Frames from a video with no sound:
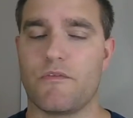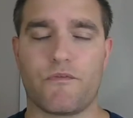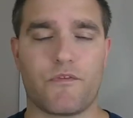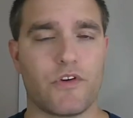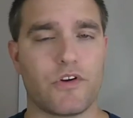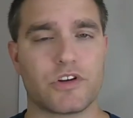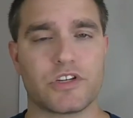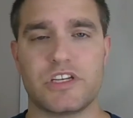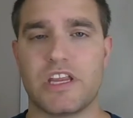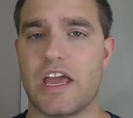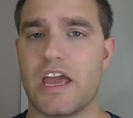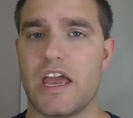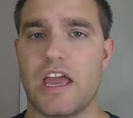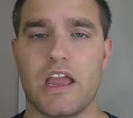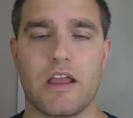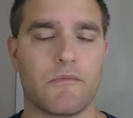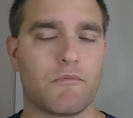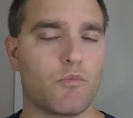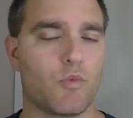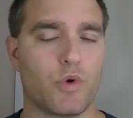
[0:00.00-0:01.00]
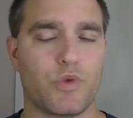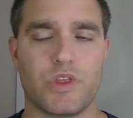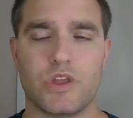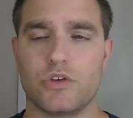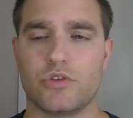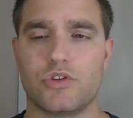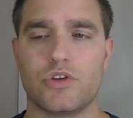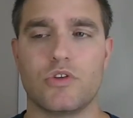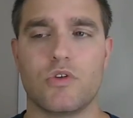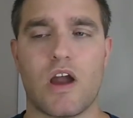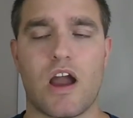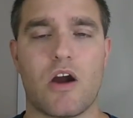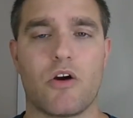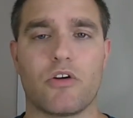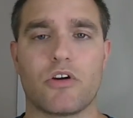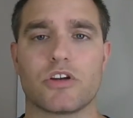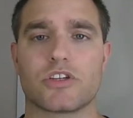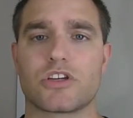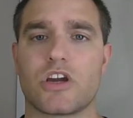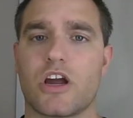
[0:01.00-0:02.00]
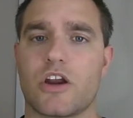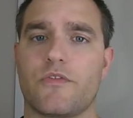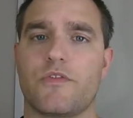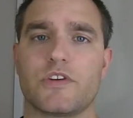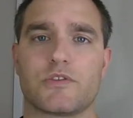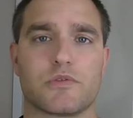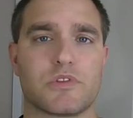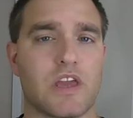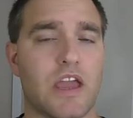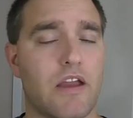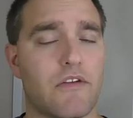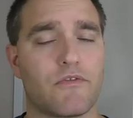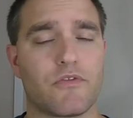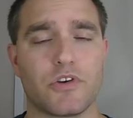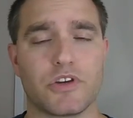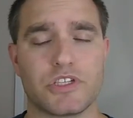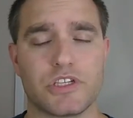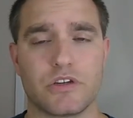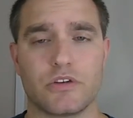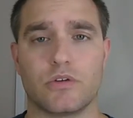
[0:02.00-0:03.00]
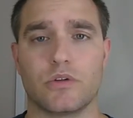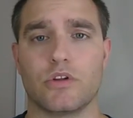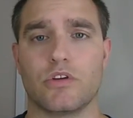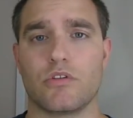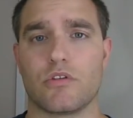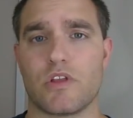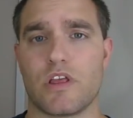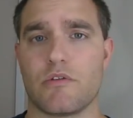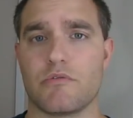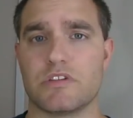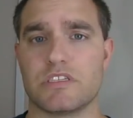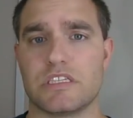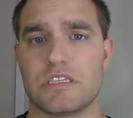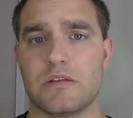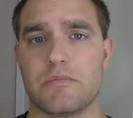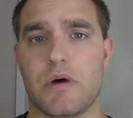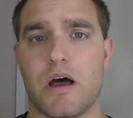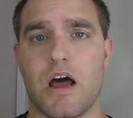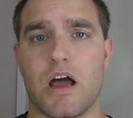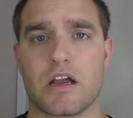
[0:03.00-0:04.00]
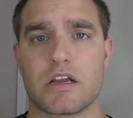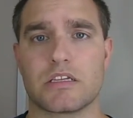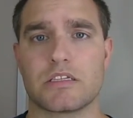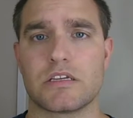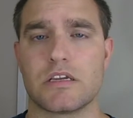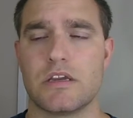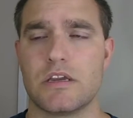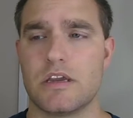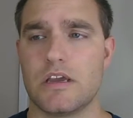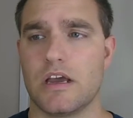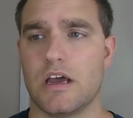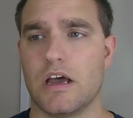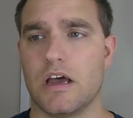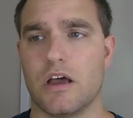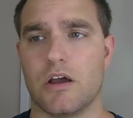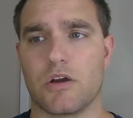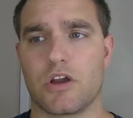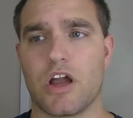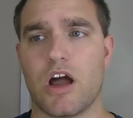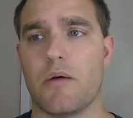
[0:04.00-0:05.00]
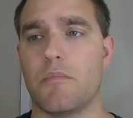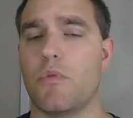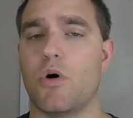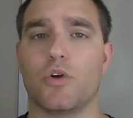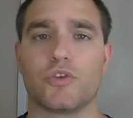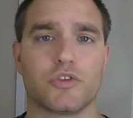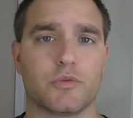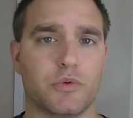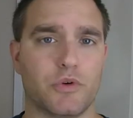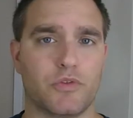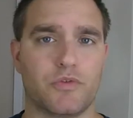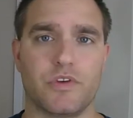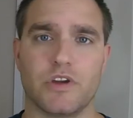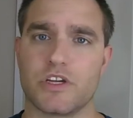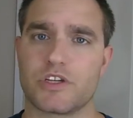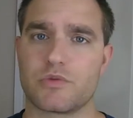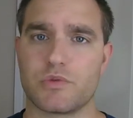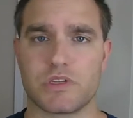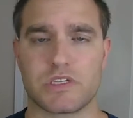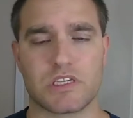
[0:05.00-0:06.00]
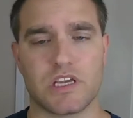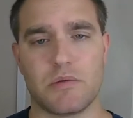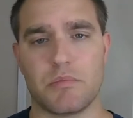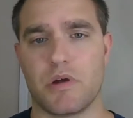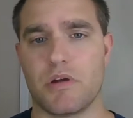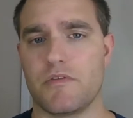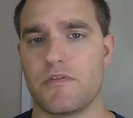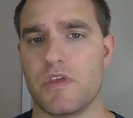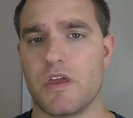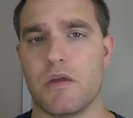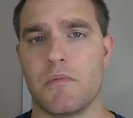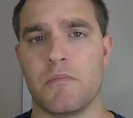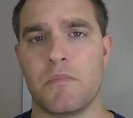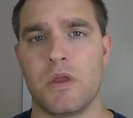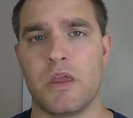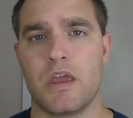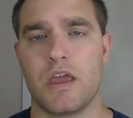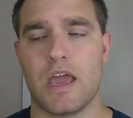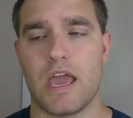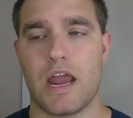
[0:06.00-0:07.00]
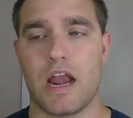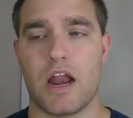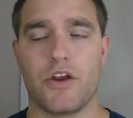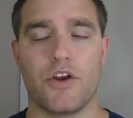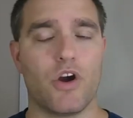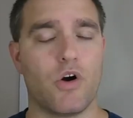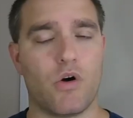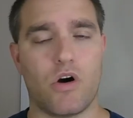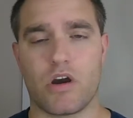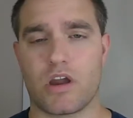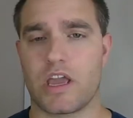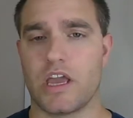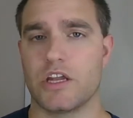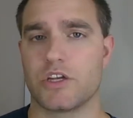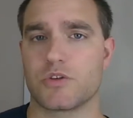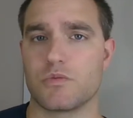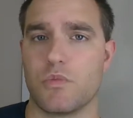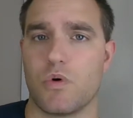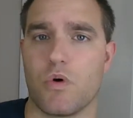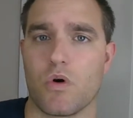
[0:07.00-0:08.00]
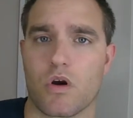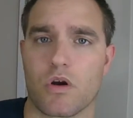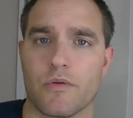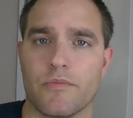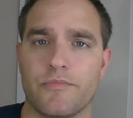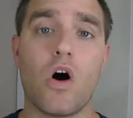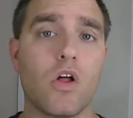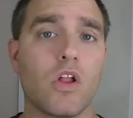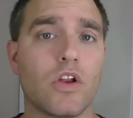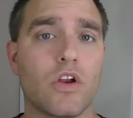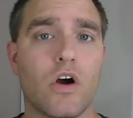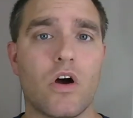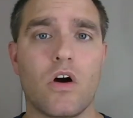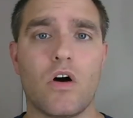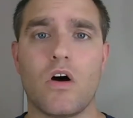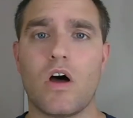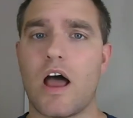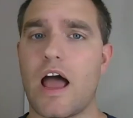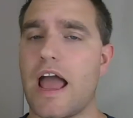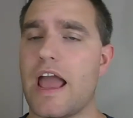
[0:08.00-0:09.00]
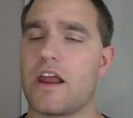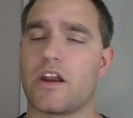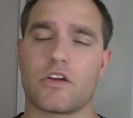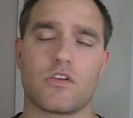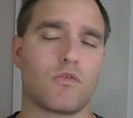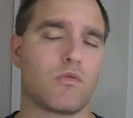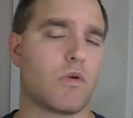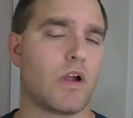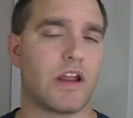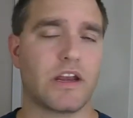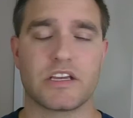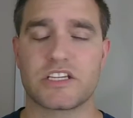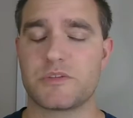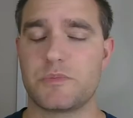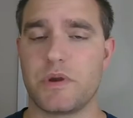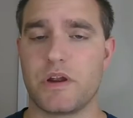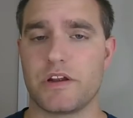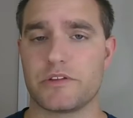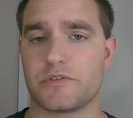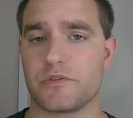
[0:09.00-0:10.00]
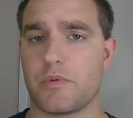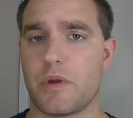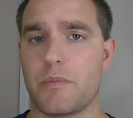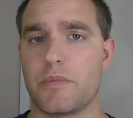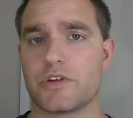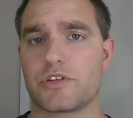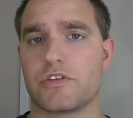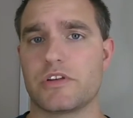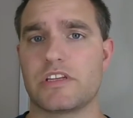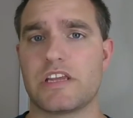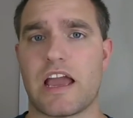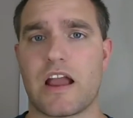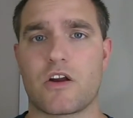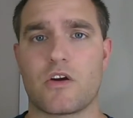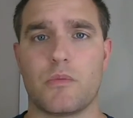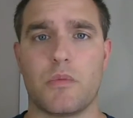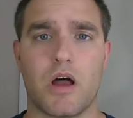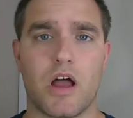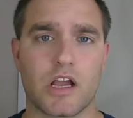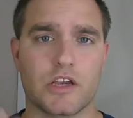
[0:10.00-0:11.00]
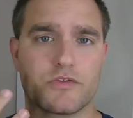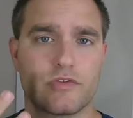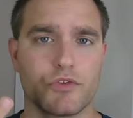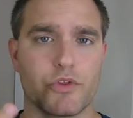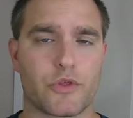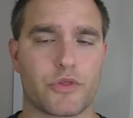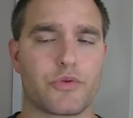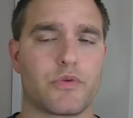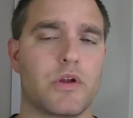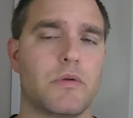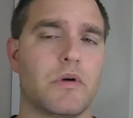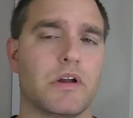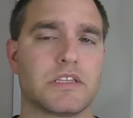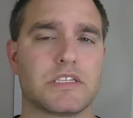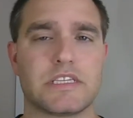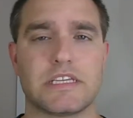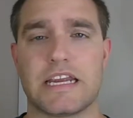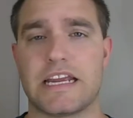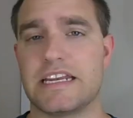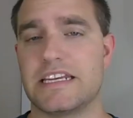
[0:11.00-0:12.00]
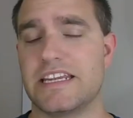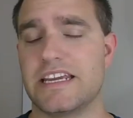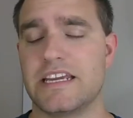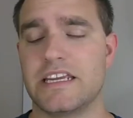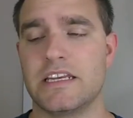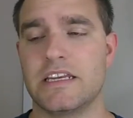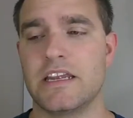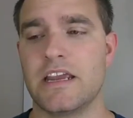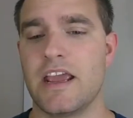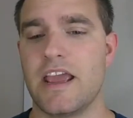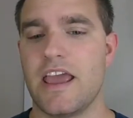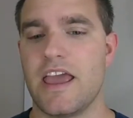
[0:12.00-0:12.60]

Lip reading: first day, within 2 hours, caught a fish with every single lure that was in the box. Caught multiple fish with some of them, and I know I'll catch more. All in all, I had a great experience with my Mystery Tackle Box for the 3 months that I did,